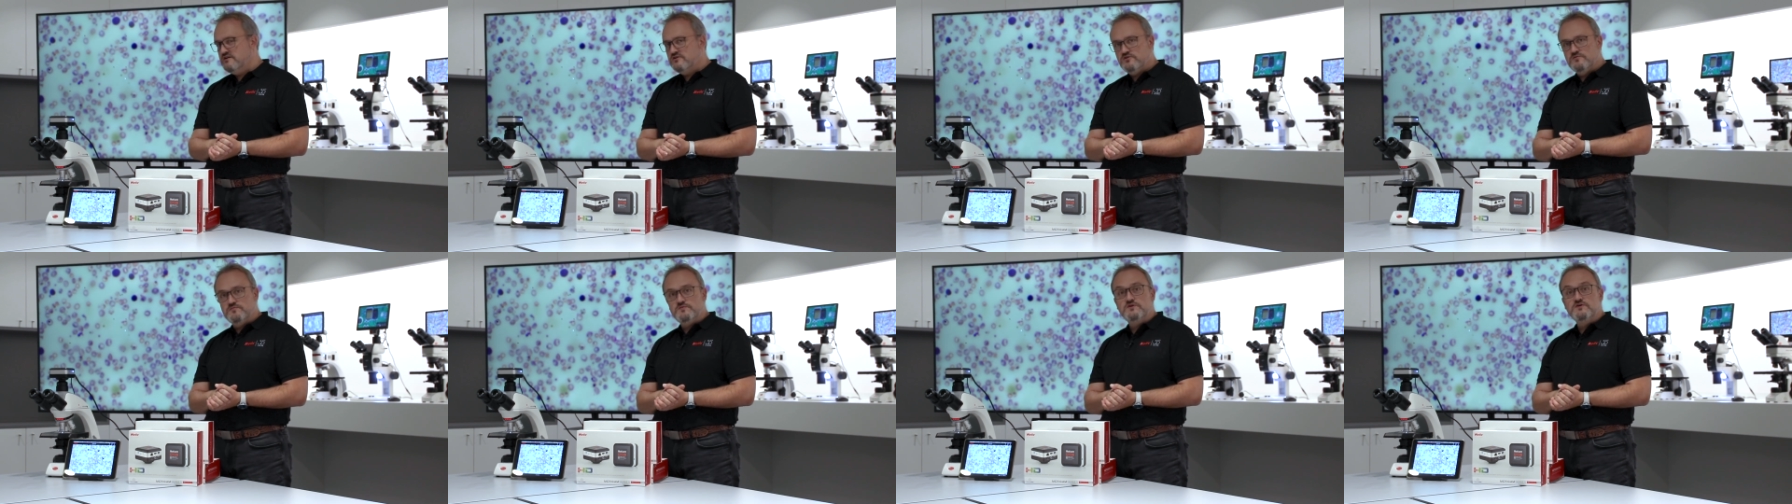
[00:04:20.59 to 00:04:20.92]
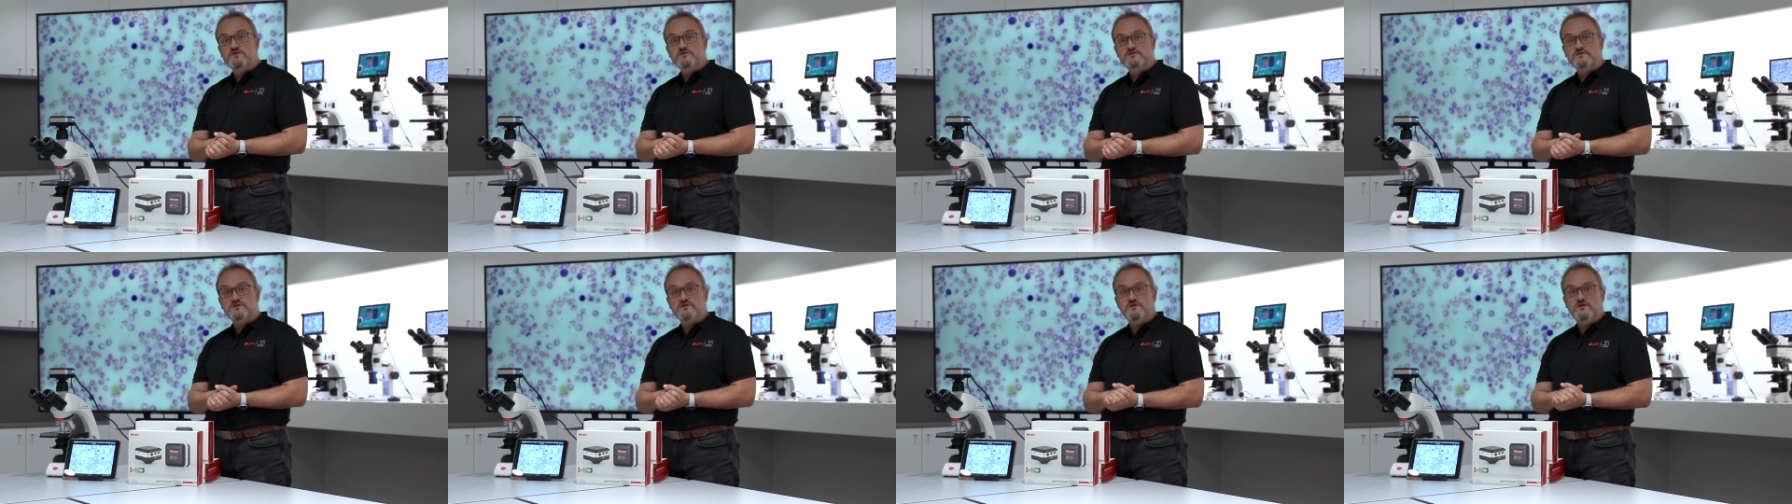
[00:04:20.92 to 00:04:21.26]

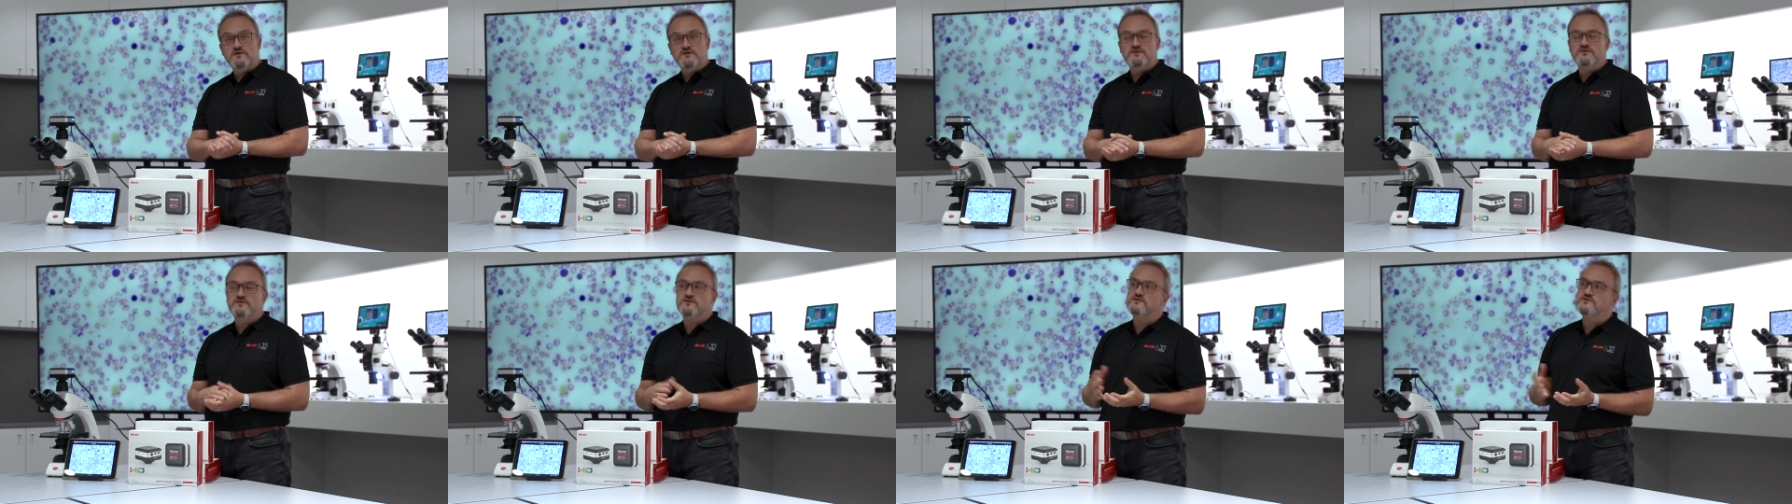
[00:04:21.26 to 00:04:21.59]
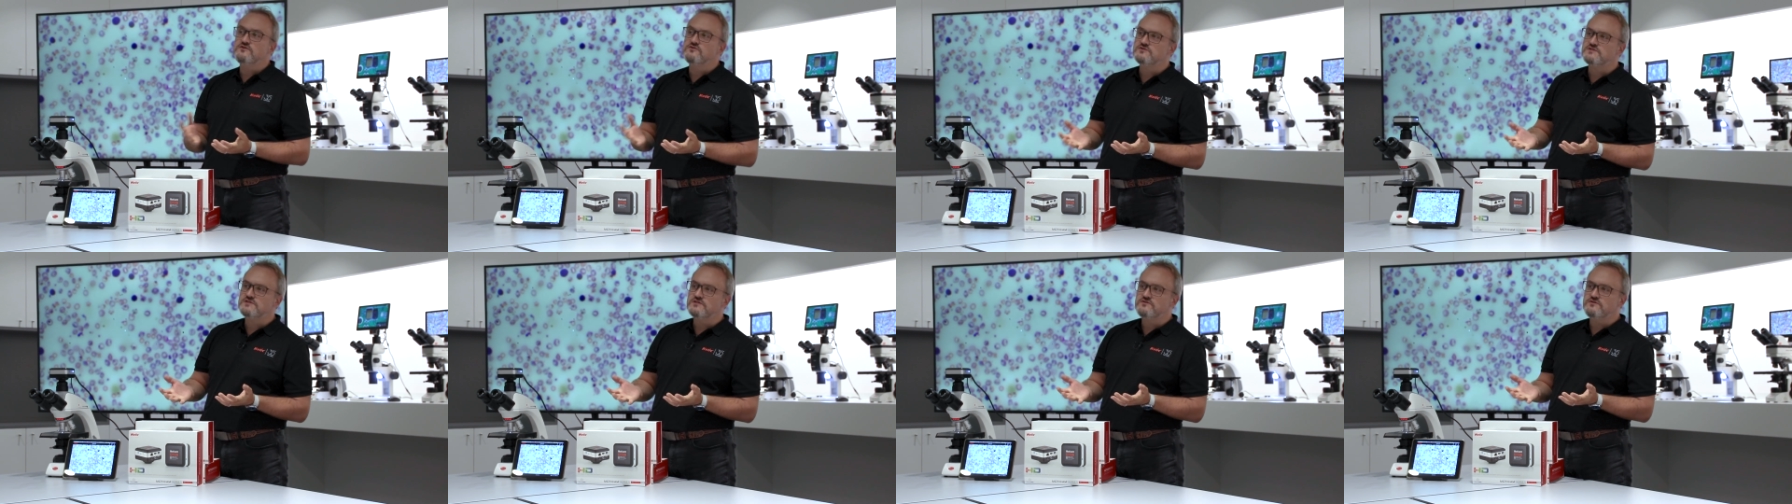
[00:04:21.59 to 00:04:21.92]
computer and you can
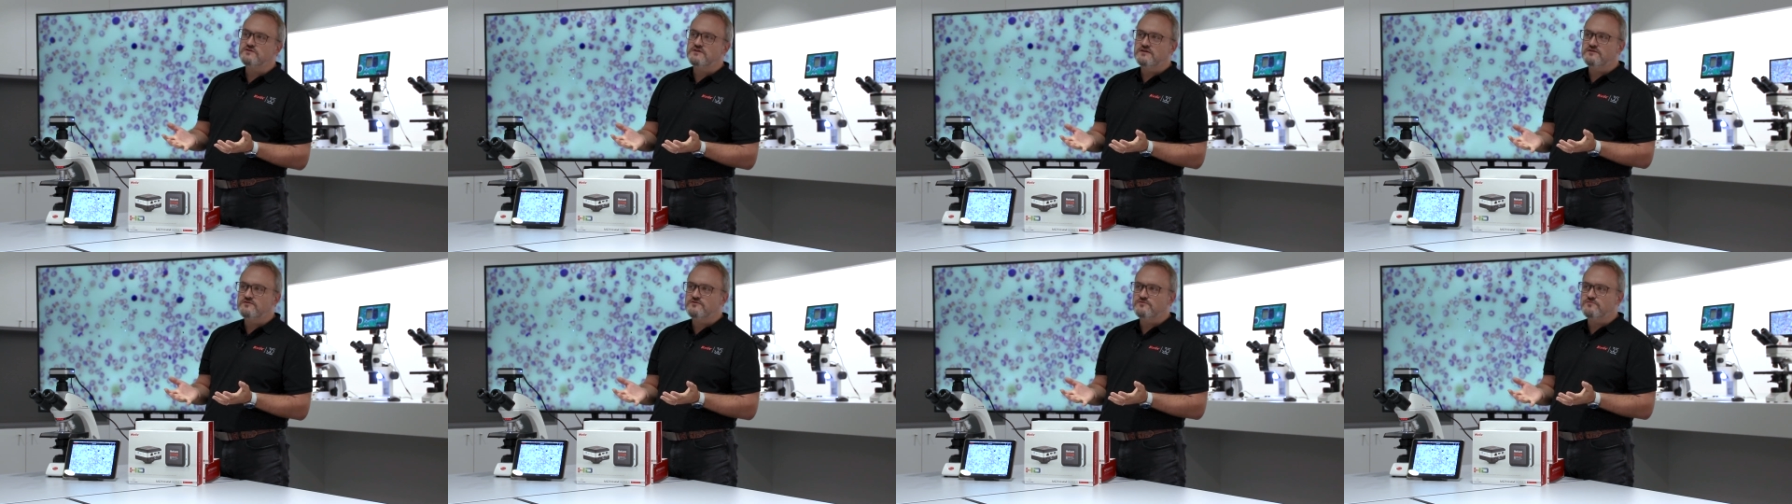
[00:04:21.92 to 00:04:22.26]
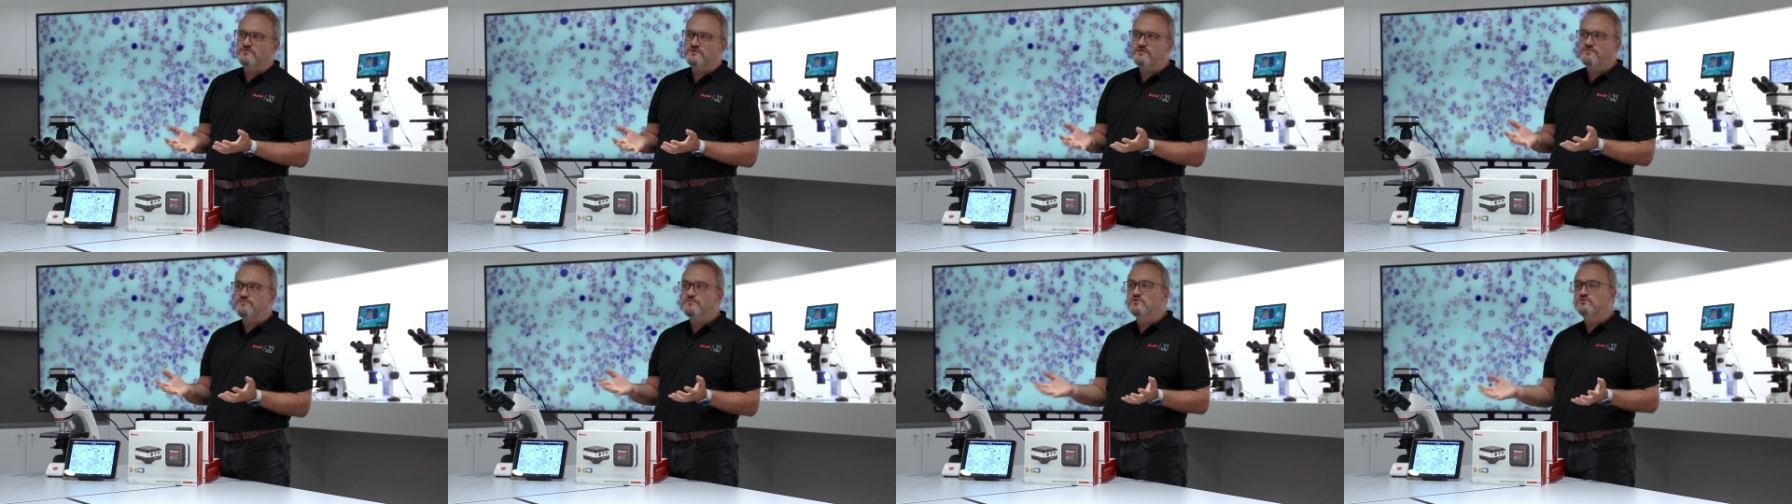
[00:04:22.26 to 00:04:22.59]
use it together
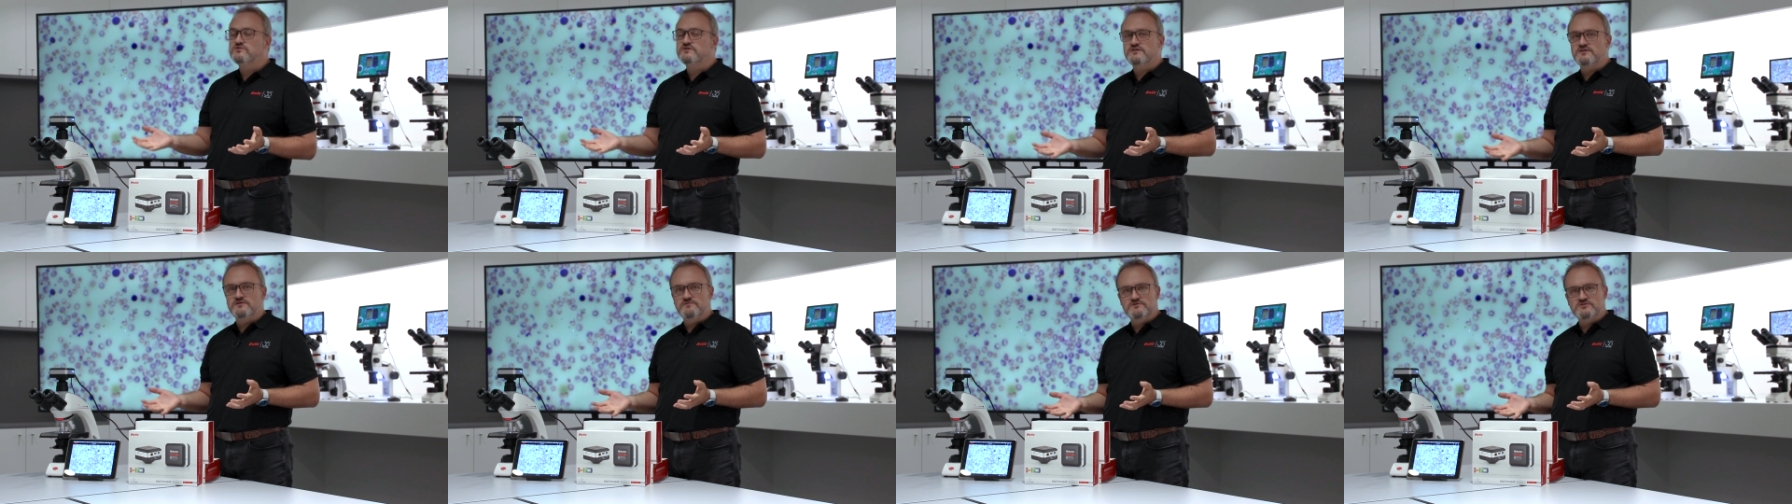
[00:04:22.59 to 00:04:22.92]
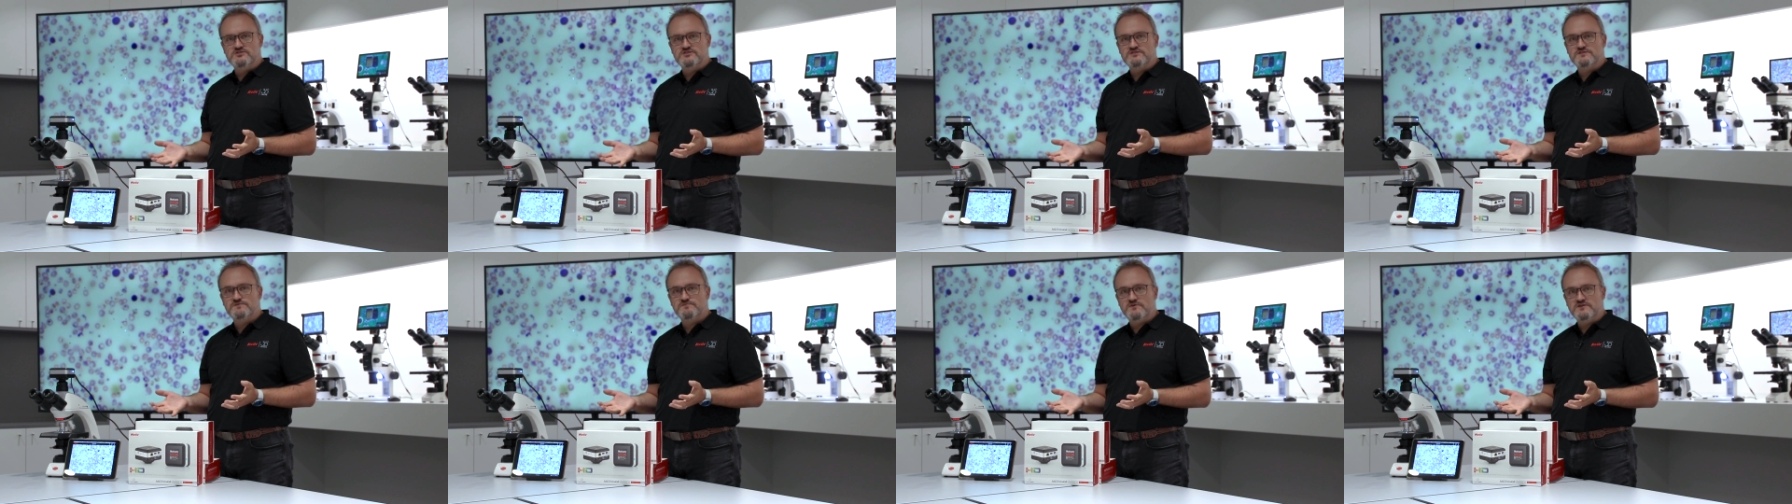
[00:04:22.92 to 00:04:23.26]
with Motic
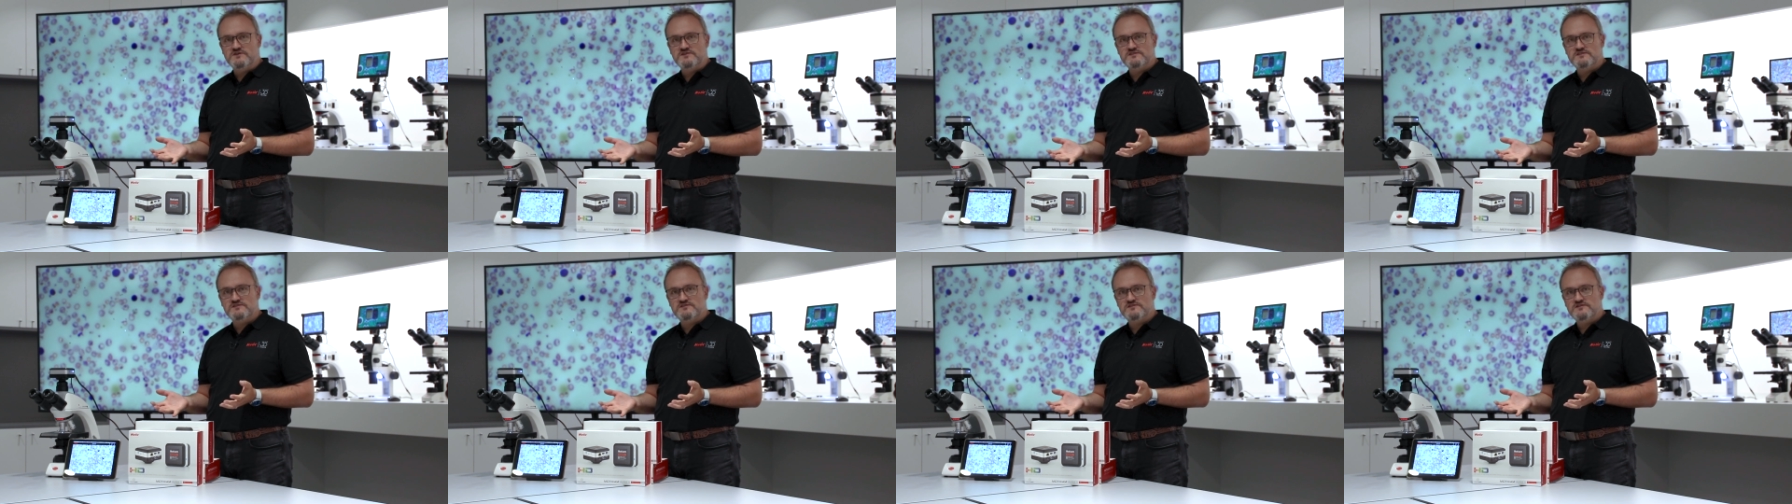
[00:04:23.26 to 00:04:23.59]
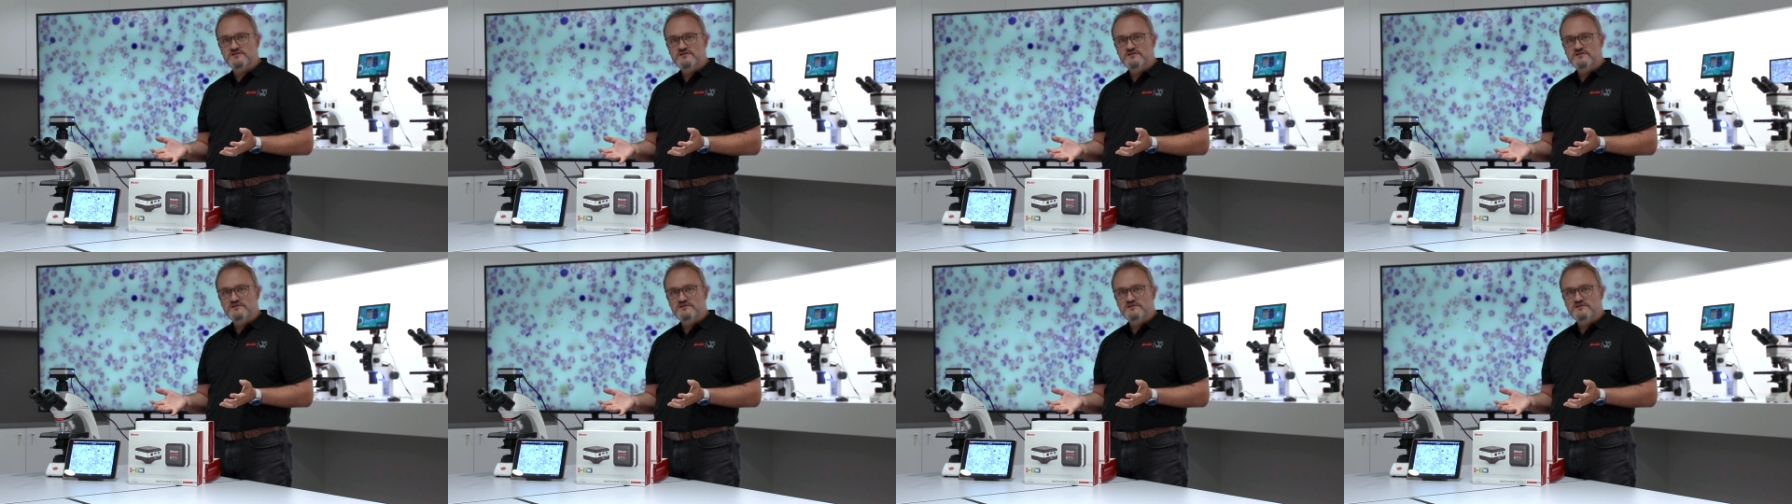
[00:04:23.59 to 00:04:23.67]
Images Plus